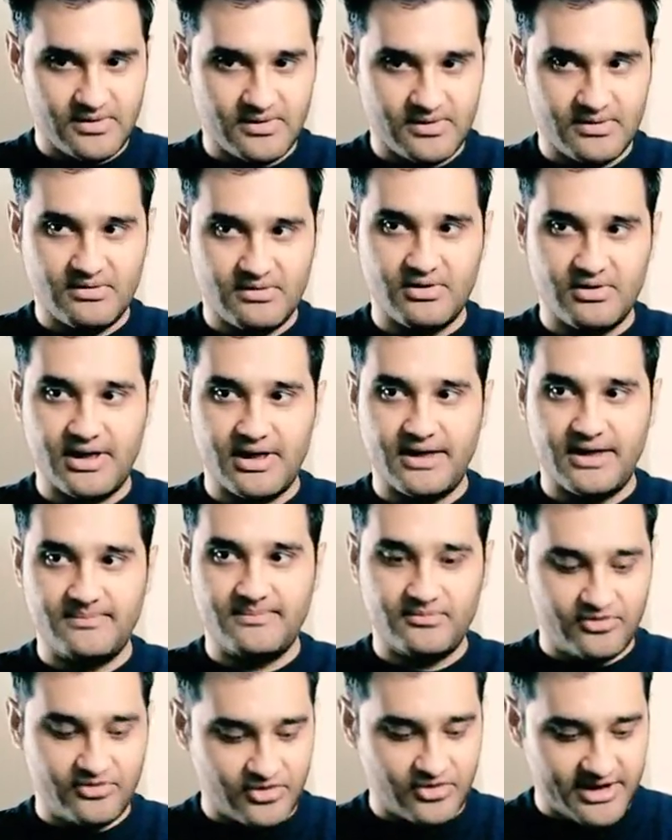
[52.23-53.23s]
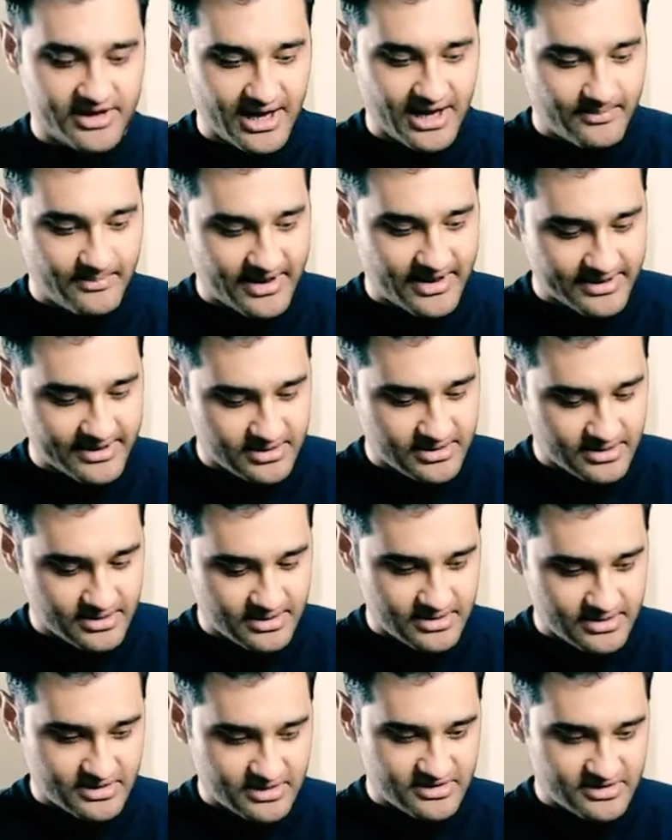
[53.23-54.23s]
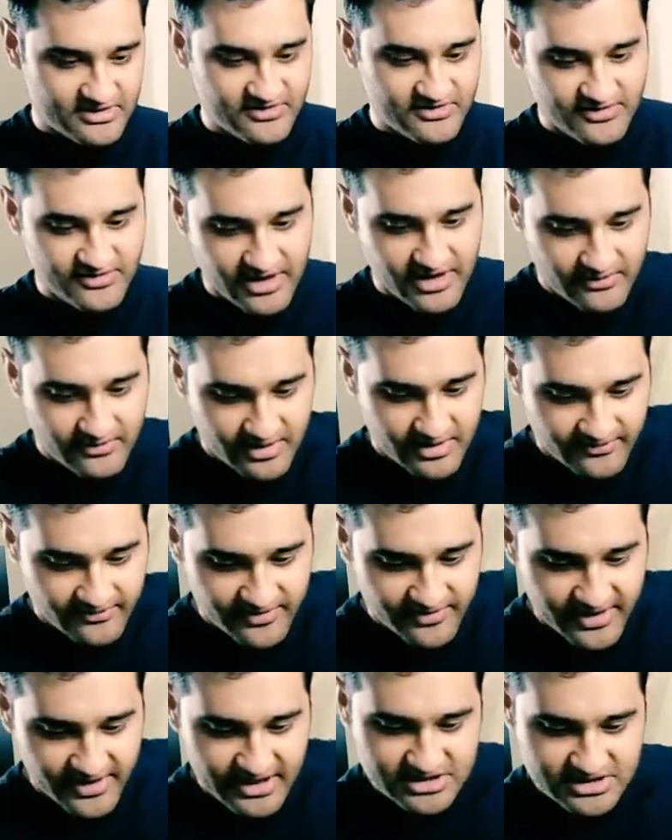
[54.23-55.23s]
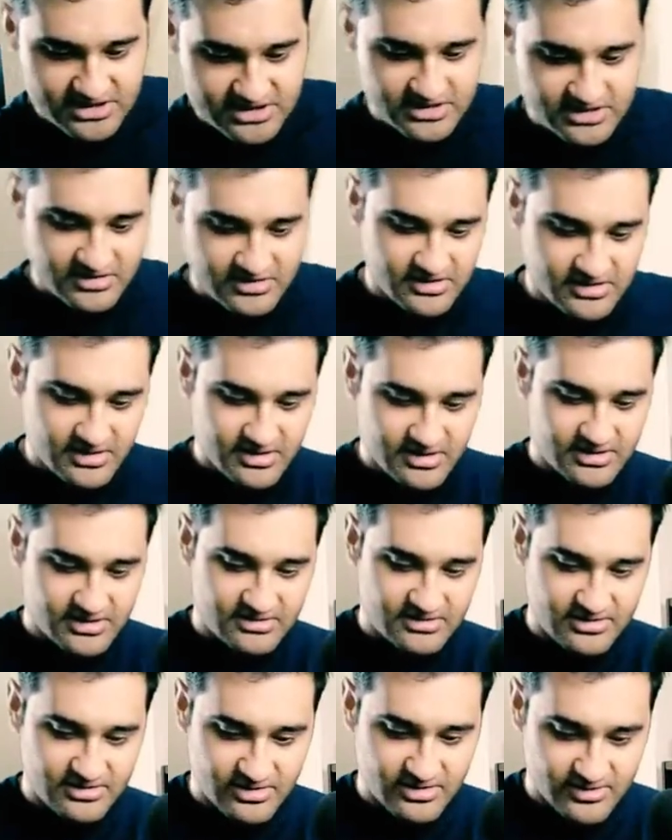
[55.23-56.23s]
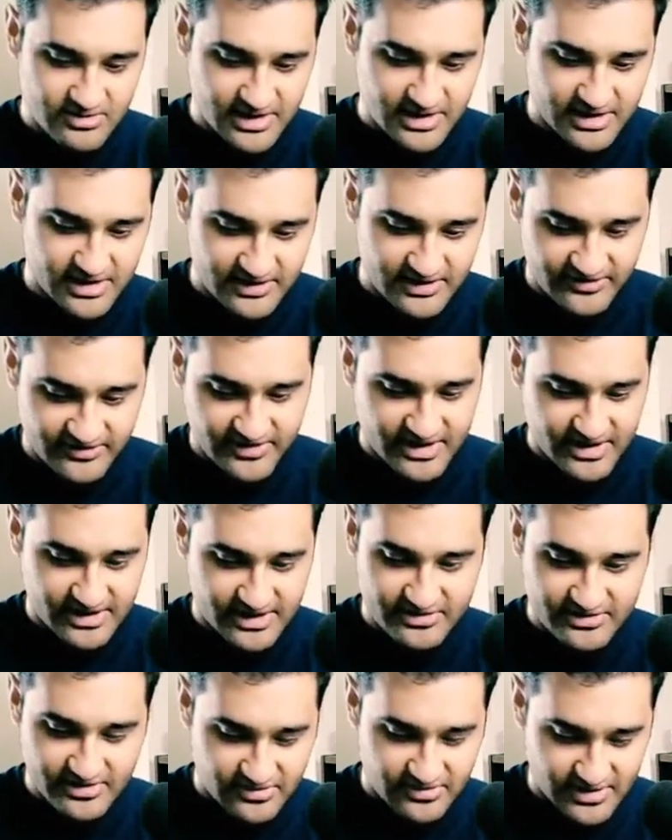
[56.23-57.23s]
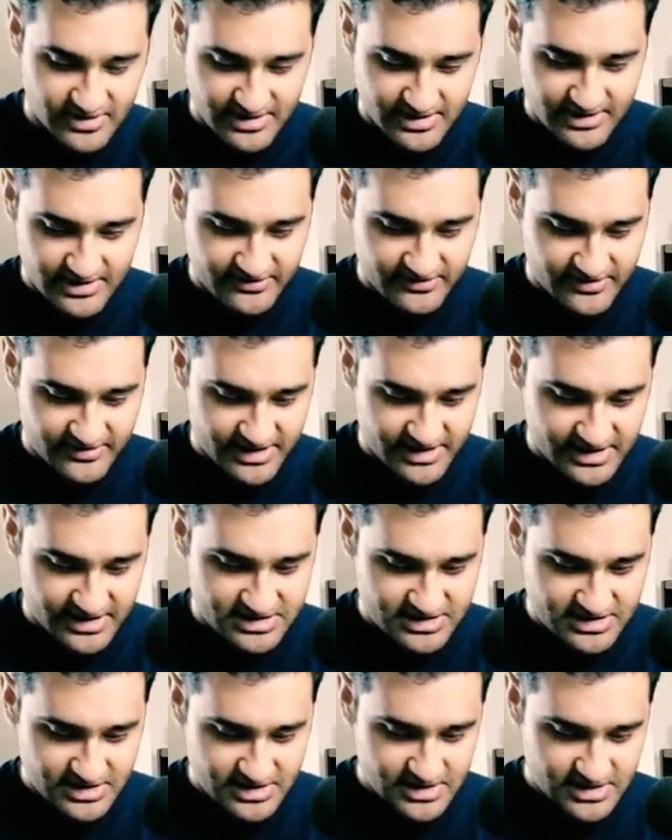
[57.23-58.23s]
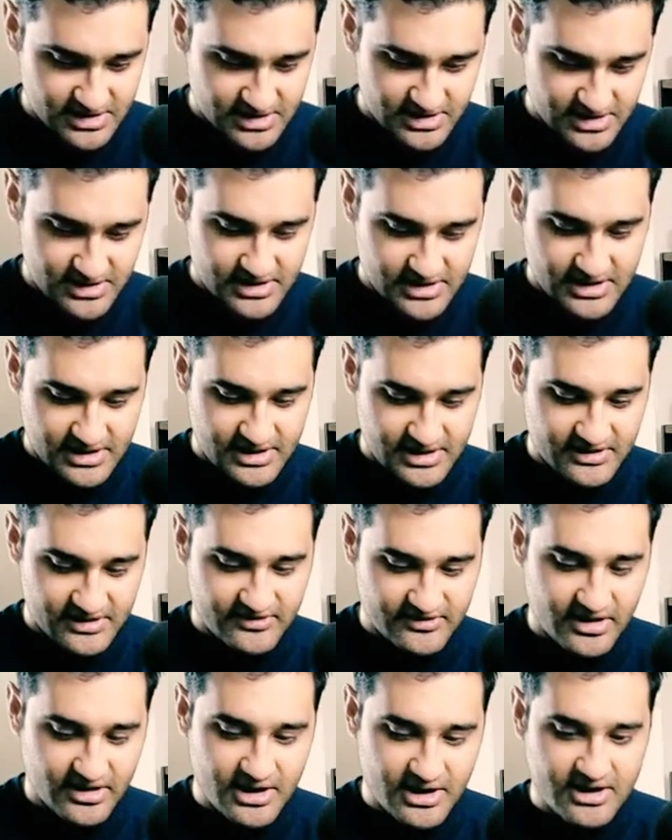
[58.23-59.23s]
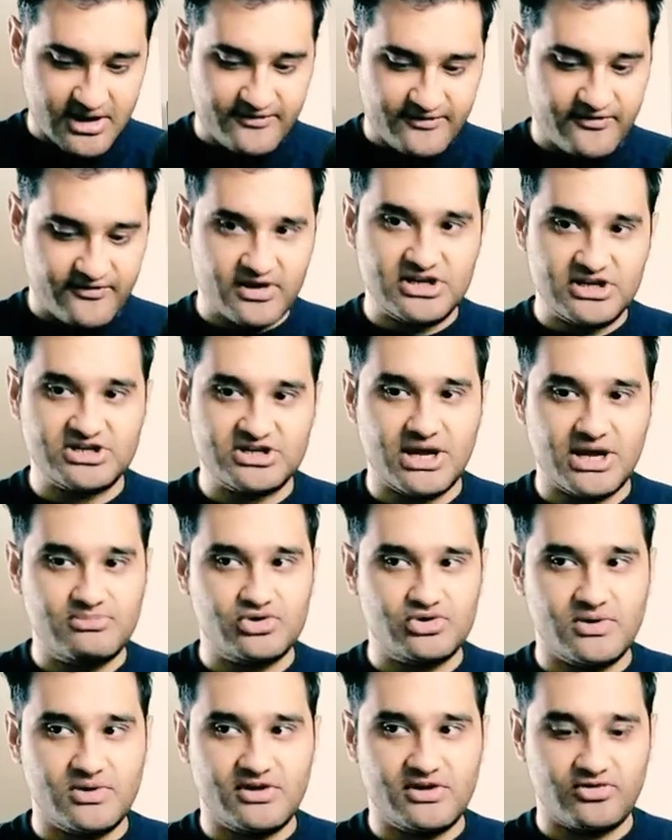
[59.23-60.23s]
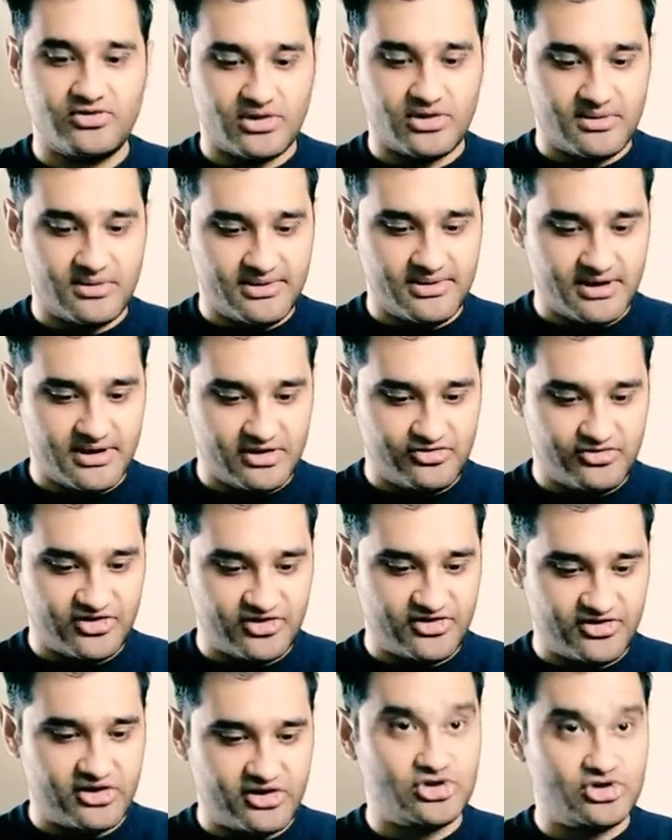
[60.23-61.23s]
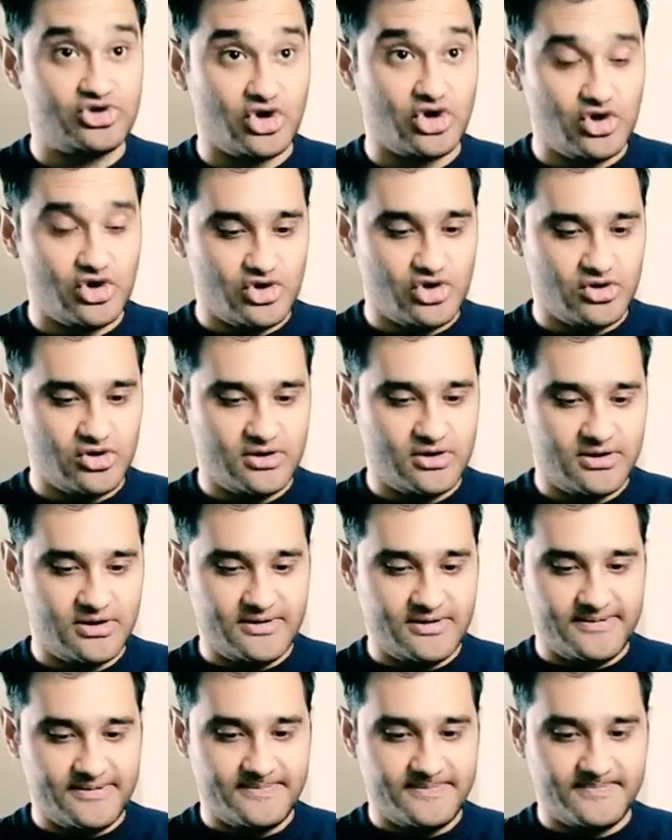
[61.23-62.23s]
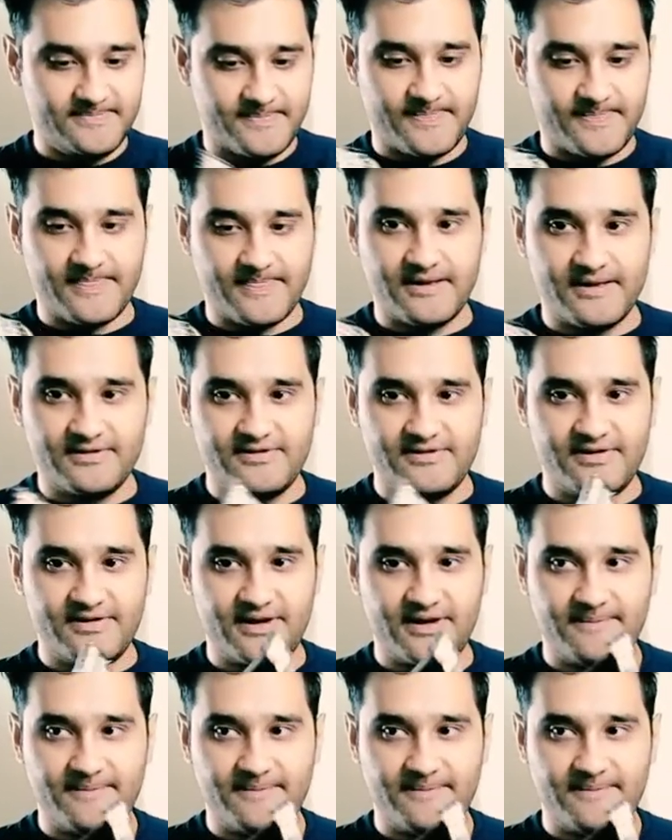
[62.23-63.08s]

Okay, so you get a bag. Let's get rid of that. No one needs that. No one needs that. It's got like a funny shape to it, so I'd be interested to show you. See that?